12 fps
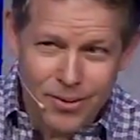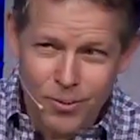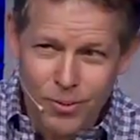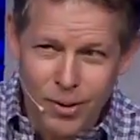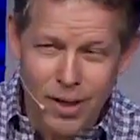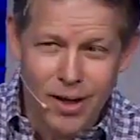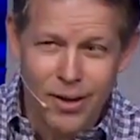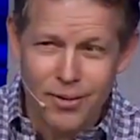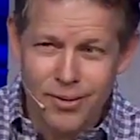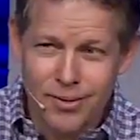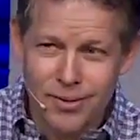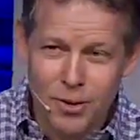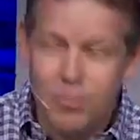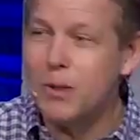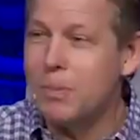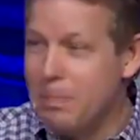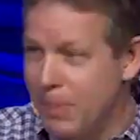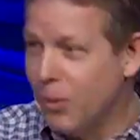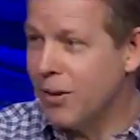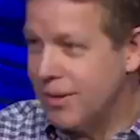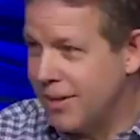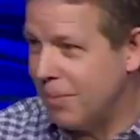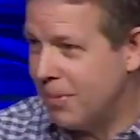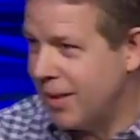Well, you must be building
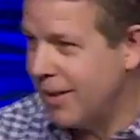something.